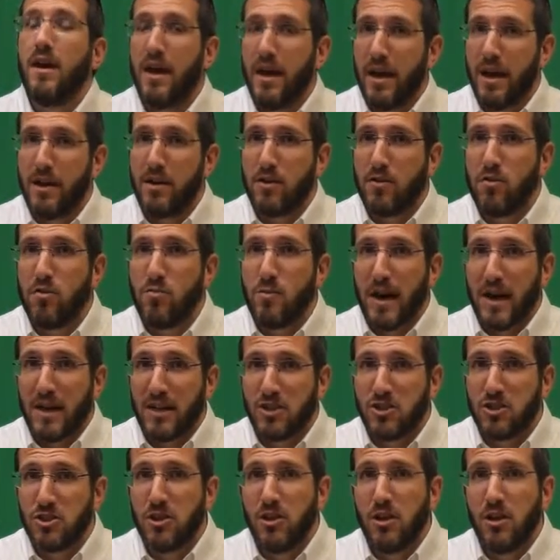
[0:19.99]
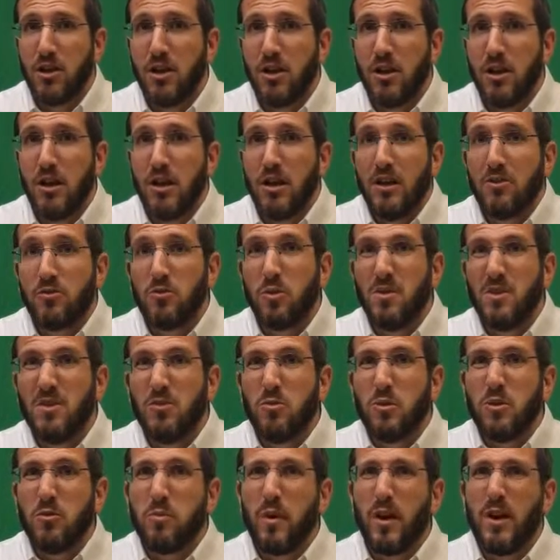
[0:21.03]
and Chumash. So in this
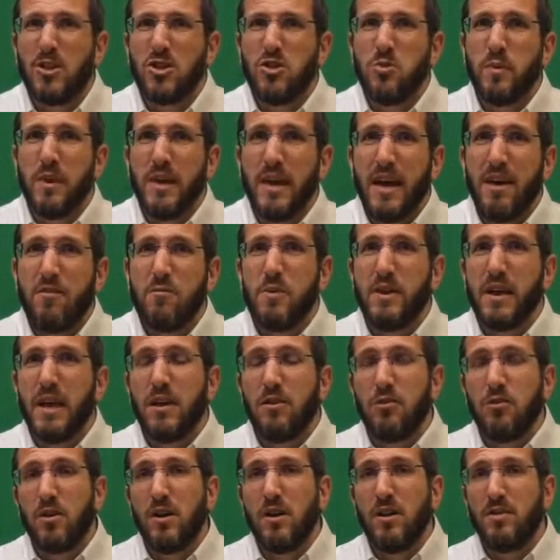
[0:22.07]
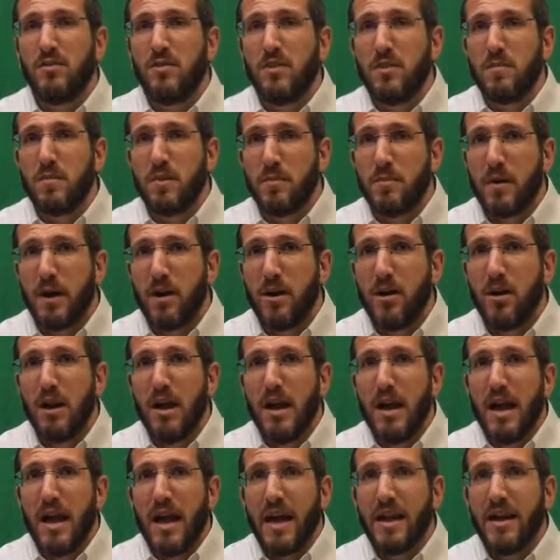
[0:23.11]
week's Parashah, we have Bnei Israel is in the Midbar,
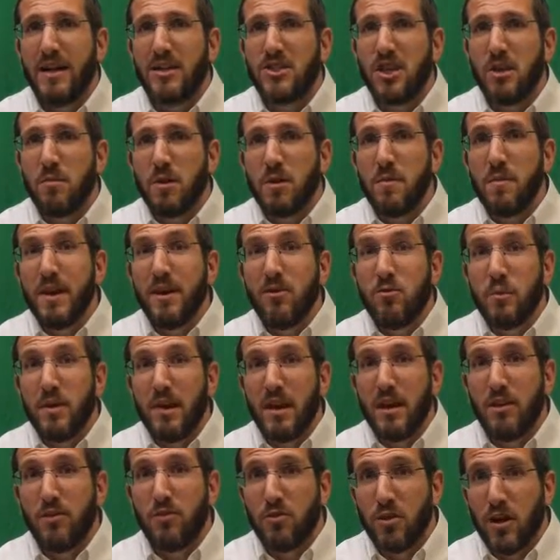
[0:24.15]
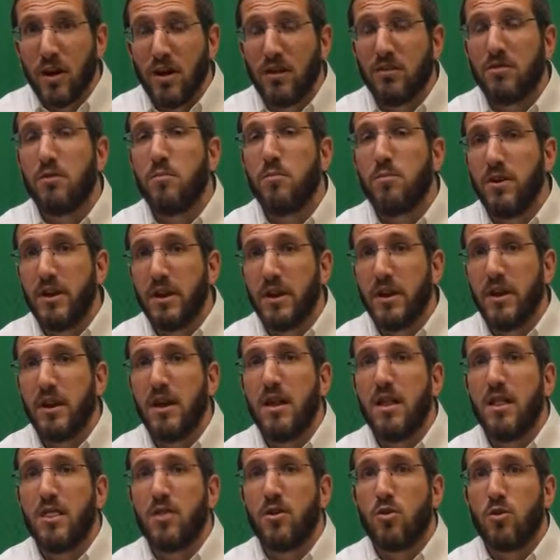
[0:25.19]
and Hashem commands Bnei Israel to bring
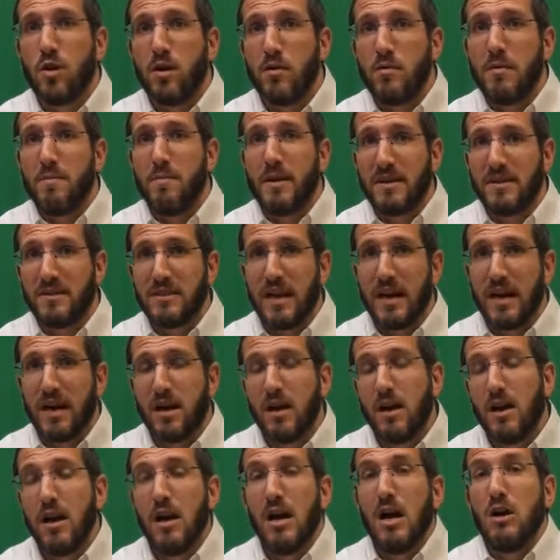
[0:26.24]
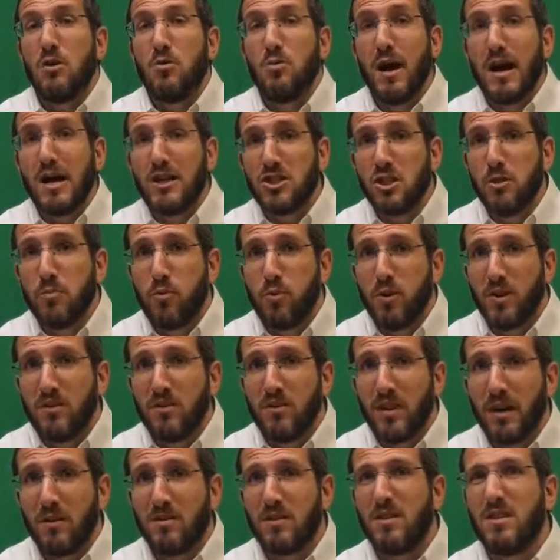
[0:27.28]
the Korban Pesach. Rashi points
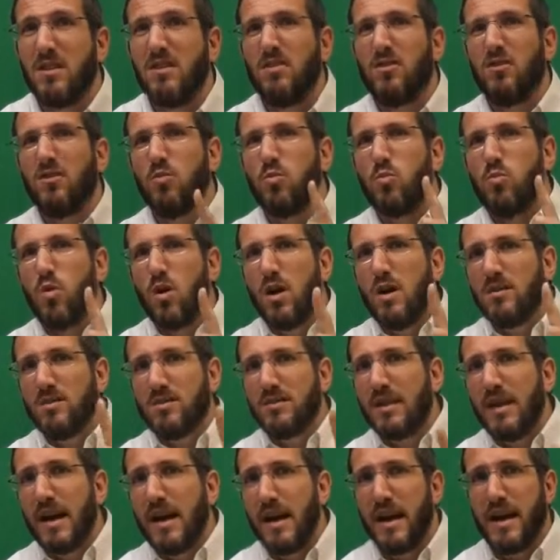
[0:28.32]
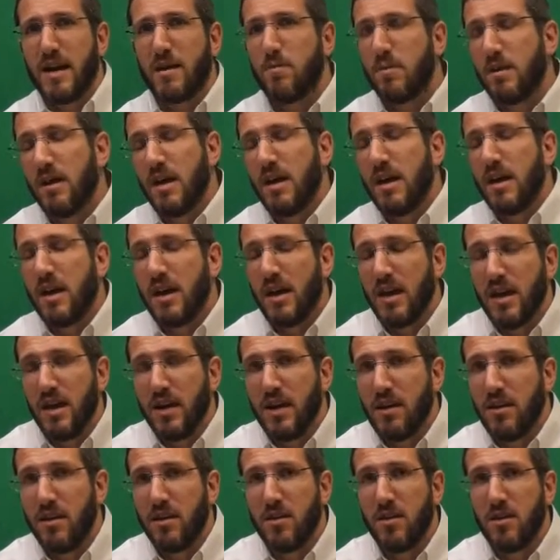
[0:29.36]
out that this is the one time
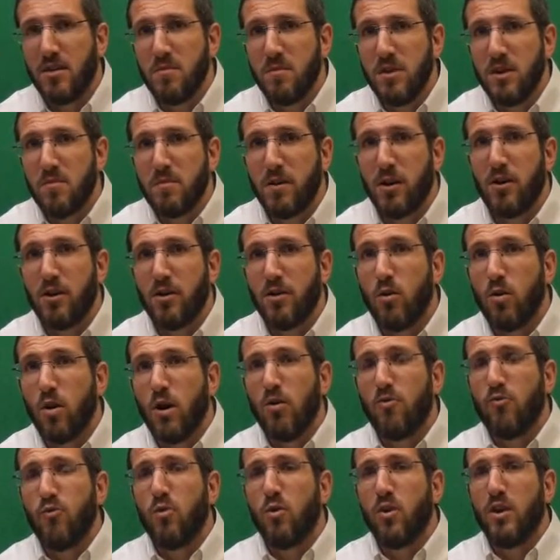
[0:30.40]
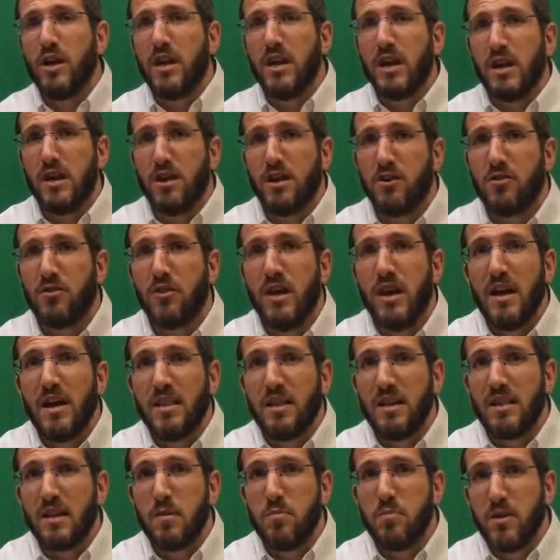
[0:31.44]
in the Midbar, in all 40 years,
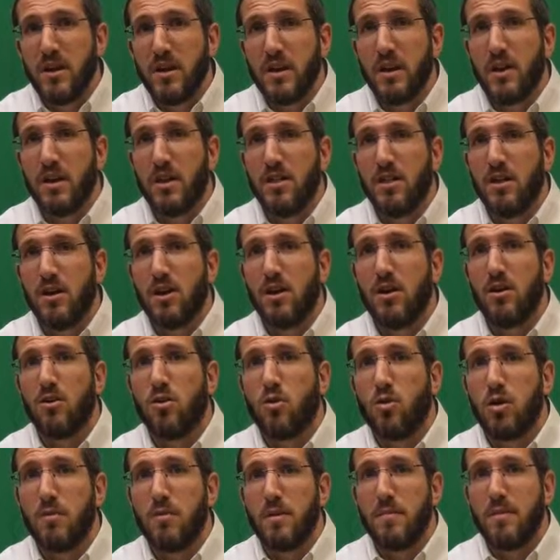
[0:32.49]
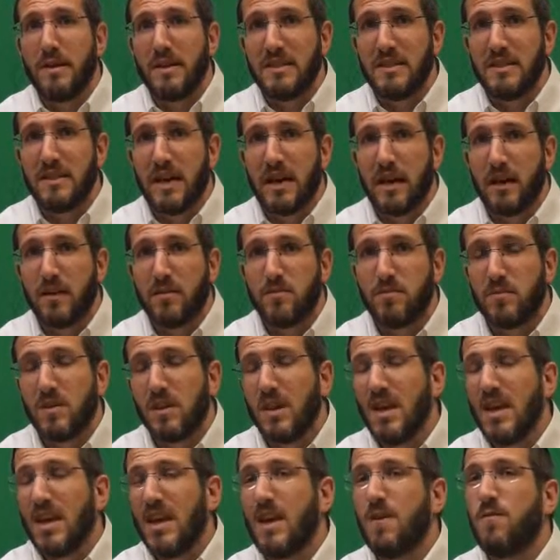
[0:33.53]
that they bring the Korban Pesach.
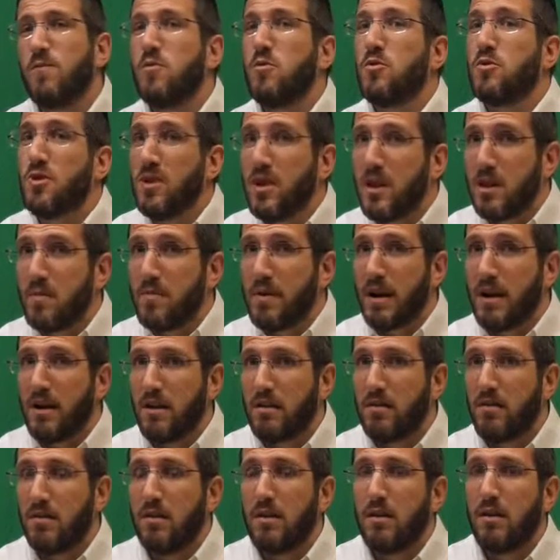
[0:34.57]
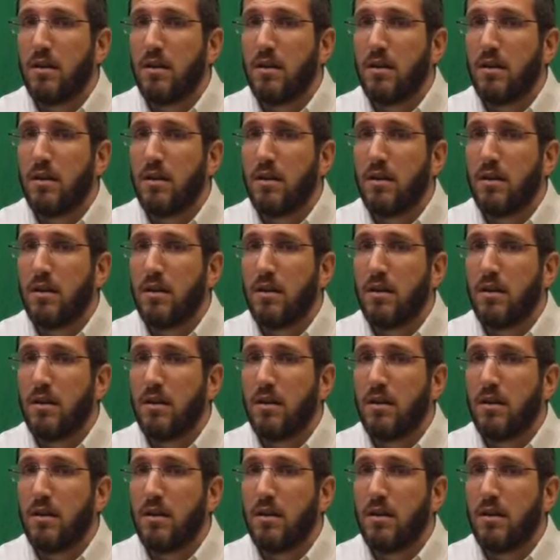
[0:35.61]
If you think about it,